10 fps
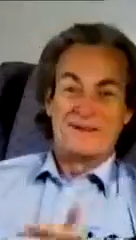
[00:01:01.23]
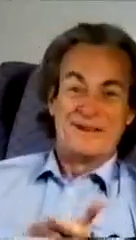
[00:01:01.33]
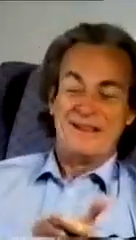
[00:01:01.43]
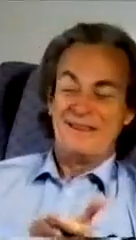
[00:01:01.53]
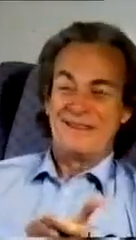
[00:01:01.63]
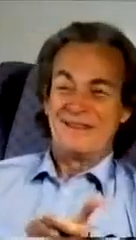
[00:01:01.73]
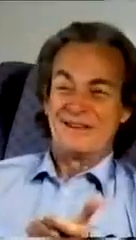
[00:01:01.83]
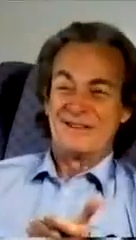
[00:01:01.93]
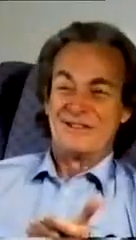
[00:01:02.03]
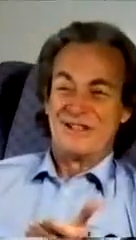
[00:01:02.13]
another thing you
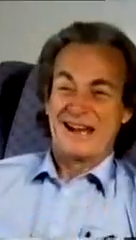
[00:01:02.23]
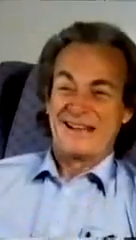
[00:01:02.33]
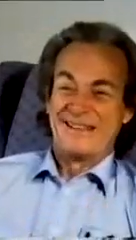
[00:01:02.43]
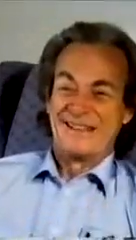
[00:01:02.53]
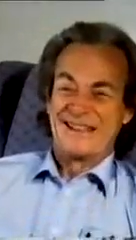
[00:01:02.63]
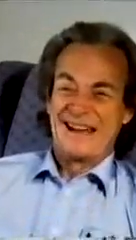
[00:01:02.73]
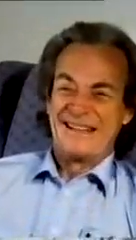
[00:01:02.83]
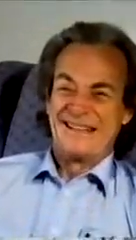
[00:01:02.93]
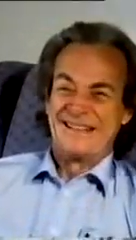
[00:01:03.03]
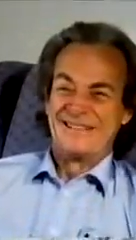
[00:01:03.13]
can check that this
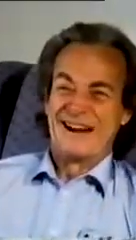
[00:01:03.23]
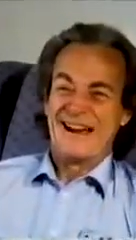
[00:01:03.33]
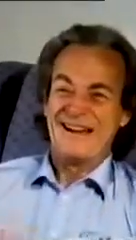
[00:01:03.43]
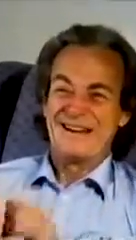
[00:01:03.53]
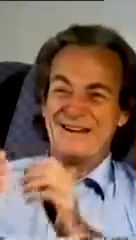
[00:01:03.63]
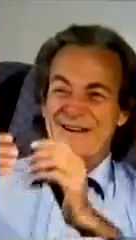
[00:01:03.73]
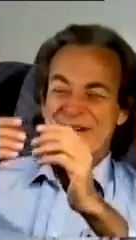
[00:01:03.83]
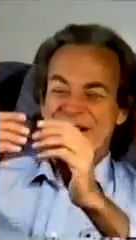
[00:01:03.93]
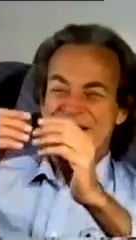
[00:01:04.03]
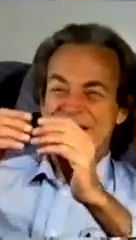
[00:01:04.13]
idea is right,
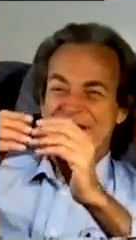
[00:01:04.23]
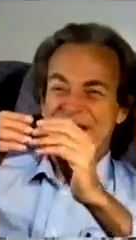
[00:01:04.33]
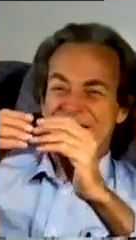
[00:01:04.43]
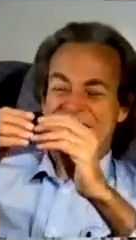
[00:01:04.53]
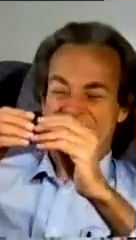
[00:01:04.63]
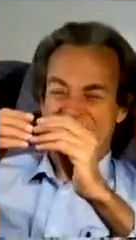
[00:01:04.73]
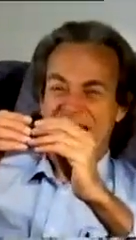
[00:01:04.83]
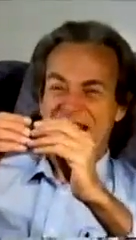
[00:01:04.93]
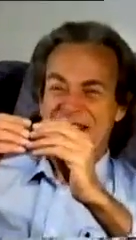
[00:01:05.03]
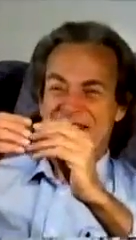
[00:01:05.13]
that it's
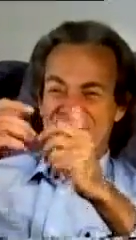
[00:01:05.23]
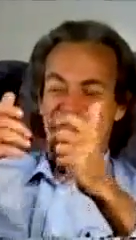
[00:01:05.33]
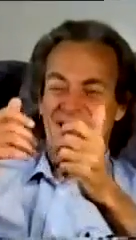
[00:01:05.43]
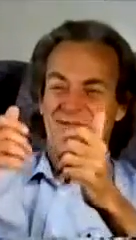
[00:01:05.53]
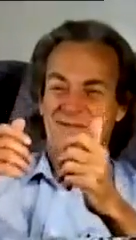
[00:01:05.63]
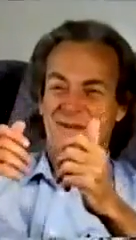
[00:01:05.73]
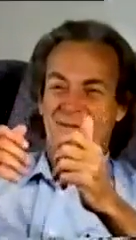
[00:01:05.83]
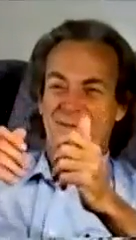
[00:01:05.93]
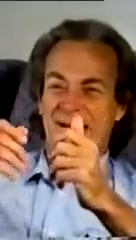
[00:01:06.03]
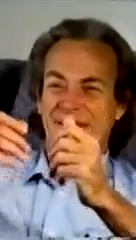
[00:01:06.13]
heat that drives a rubber
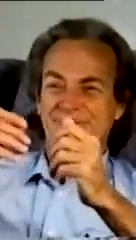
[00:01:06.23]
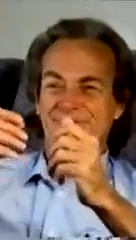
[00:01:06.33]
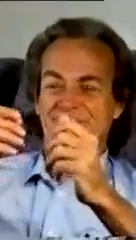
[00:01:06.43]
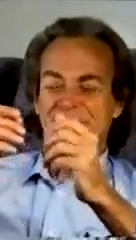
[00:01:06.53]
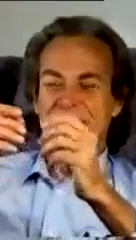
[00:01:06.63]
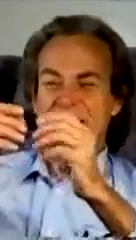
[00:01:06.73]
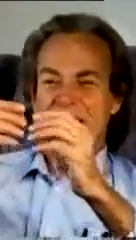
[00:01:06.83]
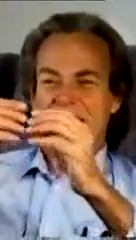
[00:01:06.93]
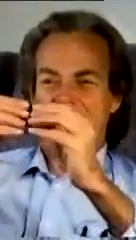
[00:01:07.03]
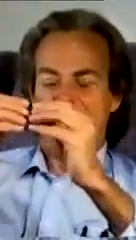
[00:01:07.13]
band.
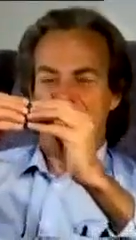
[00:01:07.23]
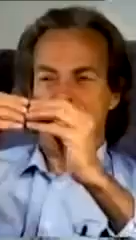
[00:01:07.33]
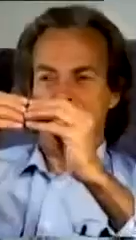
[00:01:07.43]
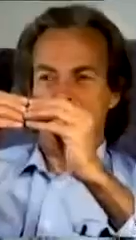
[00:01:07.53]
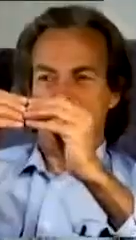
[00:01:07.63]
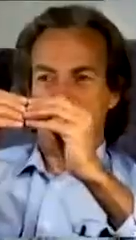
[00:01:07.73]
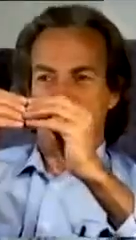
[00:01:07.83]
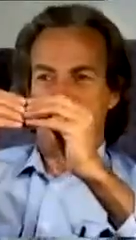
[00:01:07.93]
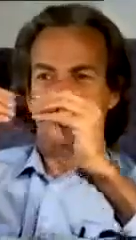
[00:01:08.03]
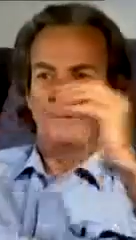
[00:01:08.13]
If you
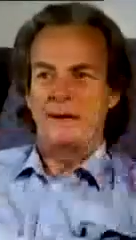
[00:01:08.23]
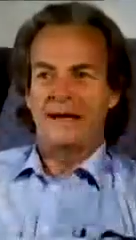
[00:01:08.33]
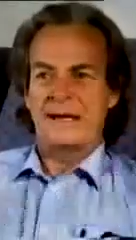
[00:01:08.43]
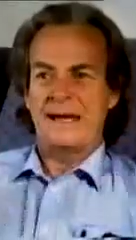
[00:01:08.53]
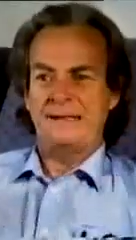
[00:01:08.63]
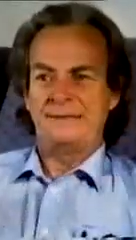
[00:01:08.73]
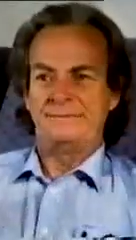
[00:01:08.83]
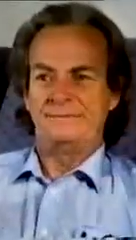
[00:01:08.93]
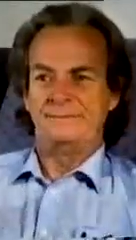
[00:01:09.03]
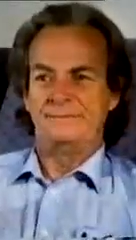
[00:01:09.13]
pull the band out,
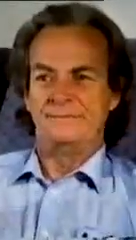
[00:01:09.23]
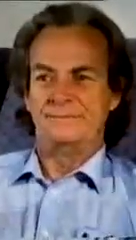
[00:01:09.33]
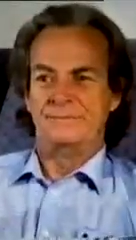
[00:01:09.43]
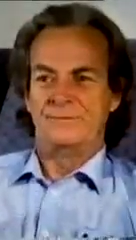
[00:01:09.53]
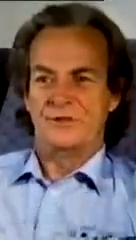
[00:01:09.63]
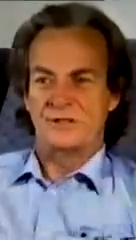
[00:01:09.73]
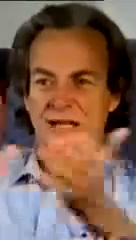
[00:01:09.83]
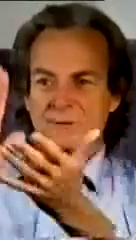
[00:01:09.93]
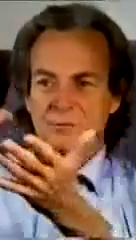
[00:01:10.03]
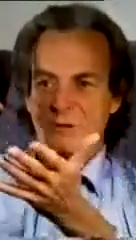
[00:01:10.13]
just
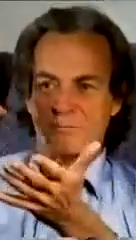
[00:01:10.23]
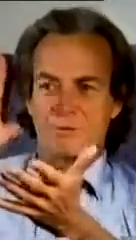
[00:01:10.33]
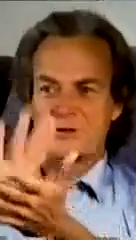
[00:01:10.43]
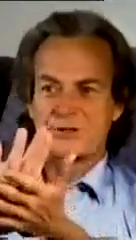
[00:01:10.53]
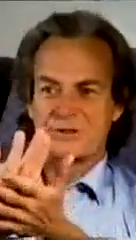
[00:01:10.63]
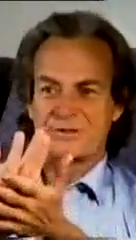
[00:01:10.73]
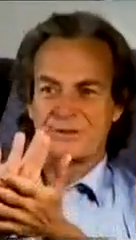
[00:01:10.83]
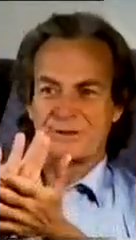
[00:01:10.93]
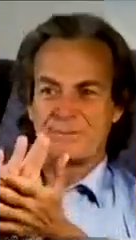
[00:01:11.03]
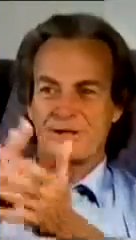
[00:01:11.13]
like when we push
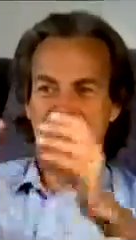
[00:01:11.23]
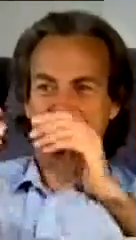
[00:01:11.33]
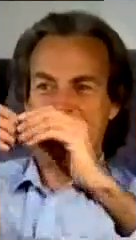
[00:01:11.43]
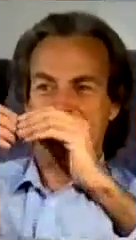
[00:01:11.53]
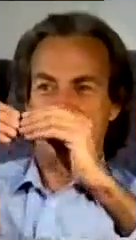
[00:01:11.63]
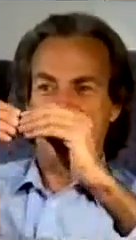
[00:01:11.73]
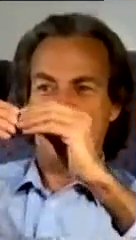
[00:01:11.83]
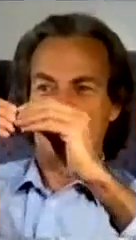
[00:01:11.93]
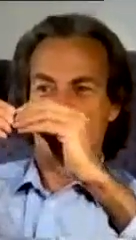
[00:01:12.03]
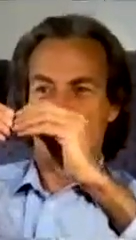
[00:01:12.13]
the piston in the
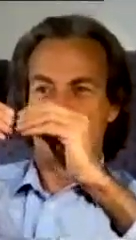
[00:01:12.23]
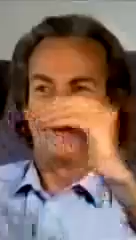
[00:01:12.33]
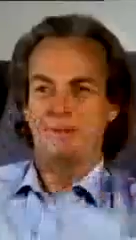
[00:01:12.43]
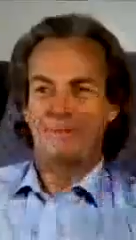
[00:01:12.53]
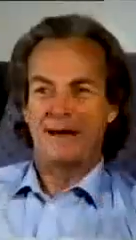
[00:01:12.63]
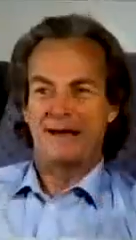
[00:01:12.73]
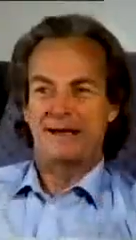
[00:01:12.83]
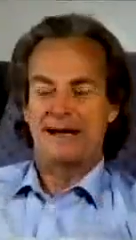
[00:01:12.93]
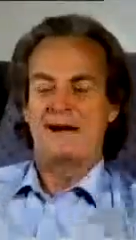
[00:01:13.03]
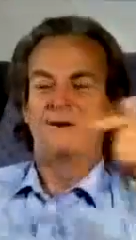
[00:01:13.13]
gas, if you pull the
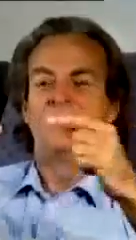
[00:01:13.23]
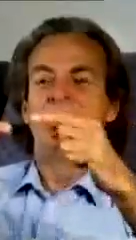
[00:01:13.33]
band out,